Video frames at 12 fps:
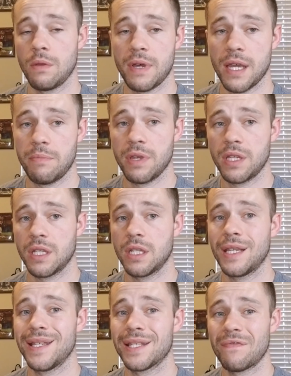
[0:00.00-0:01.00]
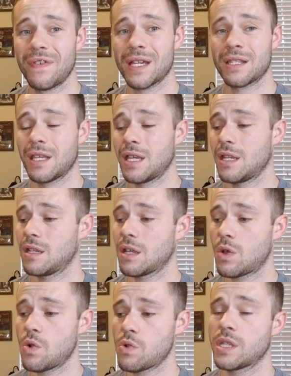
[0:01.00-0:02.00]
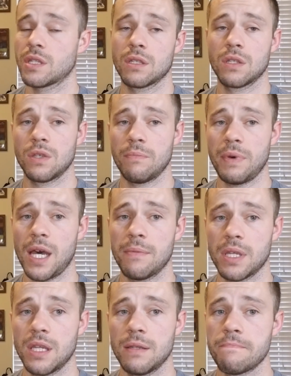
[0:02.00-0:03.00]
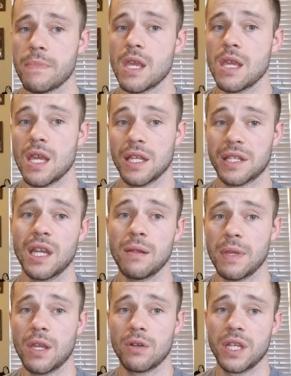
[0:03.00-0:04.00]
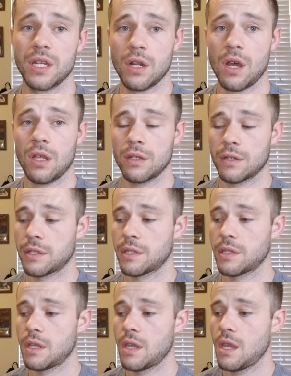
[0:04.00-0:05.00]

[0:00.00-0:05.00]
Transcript: in my opinion, is the fact that, according to Bobby, it's going to be under $10.